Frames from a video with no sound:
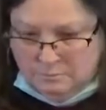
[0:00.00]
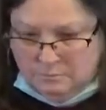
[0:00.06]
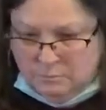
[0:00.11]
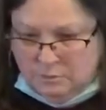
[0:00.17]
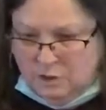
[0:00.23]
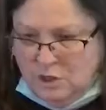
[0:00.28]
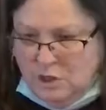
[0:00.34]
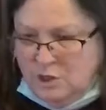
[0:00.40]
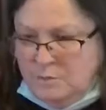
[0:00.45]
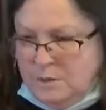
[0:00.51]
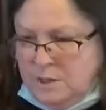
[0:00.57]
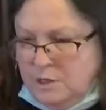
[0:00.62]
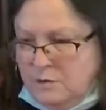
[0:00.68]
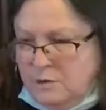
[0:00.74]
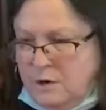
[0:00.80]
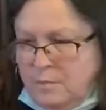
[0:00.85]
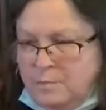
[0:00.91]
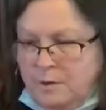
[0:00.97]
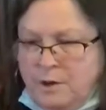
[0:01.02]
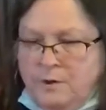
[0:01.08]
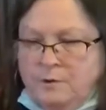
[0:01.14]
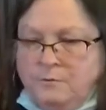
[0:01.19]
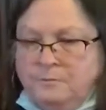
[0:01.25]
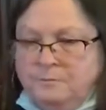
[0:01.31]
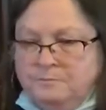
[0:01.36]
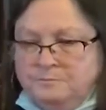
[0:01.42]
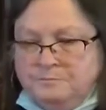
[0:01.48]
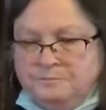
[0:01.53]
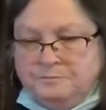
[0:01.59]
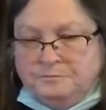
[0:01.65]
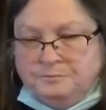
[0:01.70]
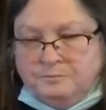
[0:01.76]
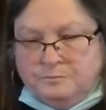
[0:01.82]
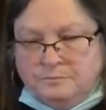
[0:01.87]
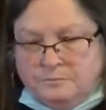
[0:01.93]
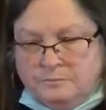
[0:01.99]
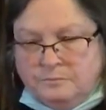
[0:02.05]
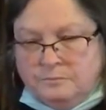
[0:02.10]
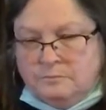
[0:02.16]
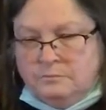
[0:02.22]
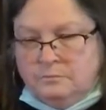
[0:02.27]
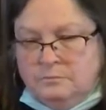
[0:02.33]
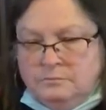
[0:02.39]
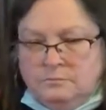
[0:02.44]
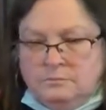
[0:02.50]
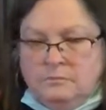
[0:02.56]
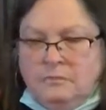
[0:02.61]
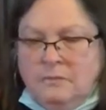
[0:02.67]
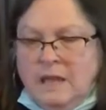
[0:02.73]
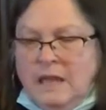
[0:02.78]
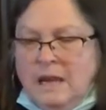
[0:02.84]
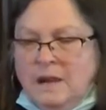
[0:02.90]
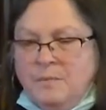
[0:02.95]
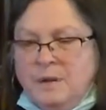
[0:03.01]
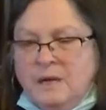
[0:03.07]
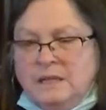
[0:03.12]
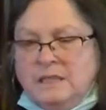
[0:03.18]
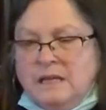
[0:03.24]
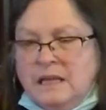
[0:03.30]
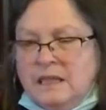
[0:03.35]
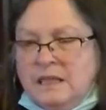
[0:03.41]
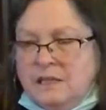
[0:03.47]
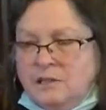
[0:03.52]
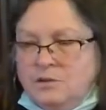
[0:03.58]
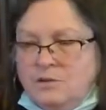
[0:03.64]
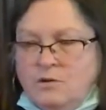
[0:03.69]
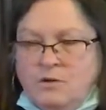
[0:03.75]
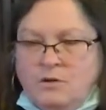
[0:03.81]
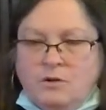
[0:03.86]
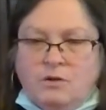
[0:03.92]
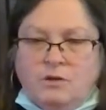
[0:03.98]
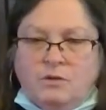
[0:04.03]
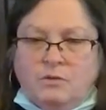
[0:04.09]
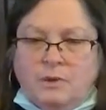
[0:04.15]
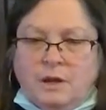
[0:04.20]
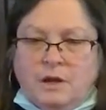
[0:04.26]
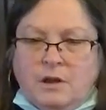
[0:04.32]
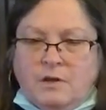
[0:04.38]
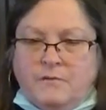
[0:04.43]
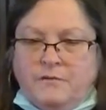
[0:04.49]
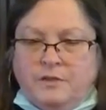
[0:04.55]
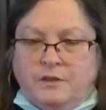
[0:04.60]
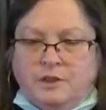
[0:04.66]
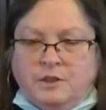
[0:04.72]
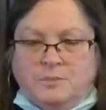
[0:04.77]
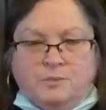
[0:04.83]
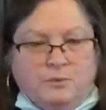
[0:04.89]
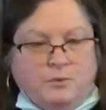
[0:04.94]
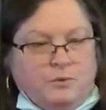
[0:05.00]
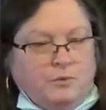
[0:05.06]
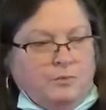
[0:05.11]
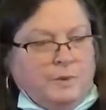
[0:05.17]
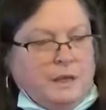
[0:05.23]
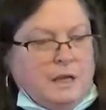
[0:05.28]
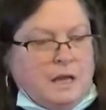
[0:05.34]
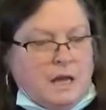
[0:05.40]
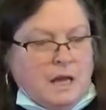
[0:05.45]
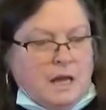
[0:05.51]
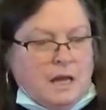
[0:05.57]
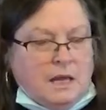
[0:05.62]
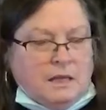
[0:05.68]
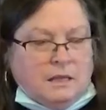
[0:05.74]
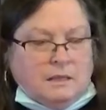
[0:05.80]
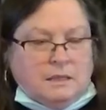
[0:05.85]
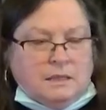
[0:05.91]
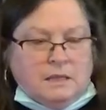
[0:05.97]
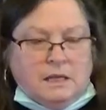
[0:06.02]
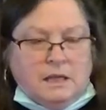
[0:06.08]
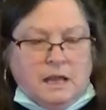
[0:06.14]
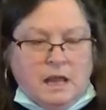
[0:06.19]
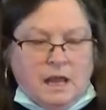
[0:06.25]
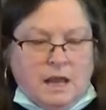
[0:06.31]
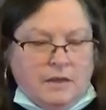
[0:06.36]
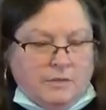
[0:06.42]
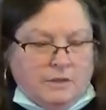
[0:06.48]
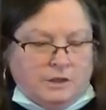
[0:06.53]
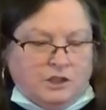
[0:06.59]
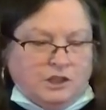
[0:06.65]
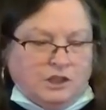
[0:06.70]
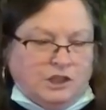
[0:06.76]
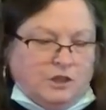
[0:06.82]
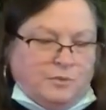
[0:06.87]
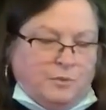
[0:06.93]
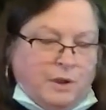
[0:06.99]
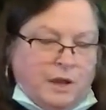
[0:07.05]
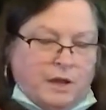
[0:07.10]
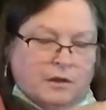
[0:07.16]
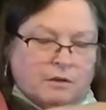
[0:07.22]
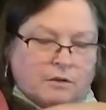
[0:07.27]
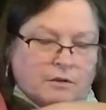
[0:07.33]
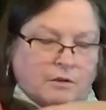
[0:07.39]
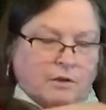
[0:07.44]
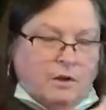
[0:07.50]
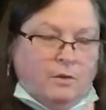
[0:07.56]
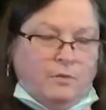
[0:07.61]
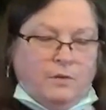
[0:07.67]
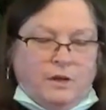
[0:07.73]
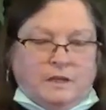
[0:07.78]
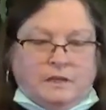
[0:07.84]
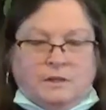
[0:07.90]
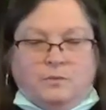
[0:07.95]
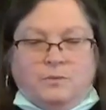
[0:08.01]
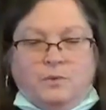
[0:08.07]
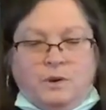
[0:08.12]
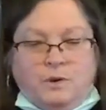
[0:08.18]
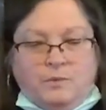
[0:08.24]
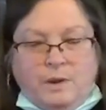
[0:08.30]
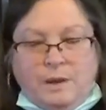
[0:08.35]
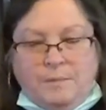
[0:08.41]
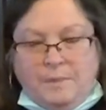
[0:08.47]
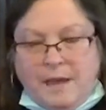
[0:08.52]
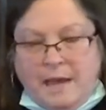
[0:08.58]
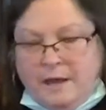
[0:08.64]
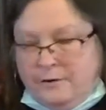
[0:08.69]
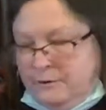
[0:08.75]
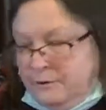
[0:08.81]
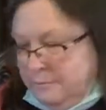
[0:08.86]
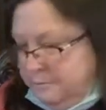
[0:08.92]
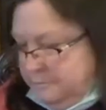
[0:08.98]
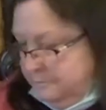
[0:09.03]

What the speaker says: to our bow. And I'm going to take this all the way off of the spool because the gingerbread is a one-way pattern.